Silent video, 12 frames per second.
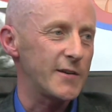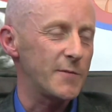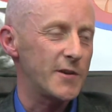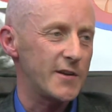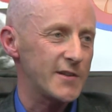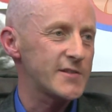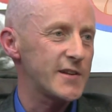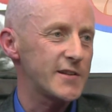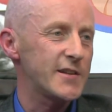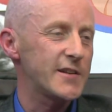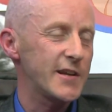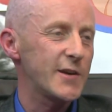I mean, that's it.
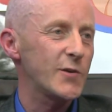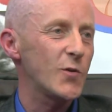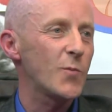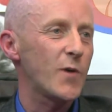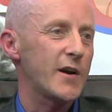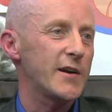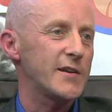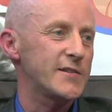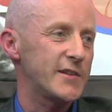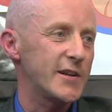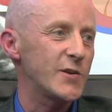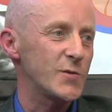The day you buy is
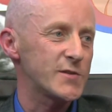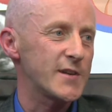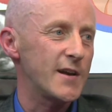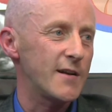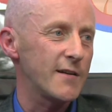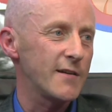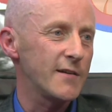the day you sell.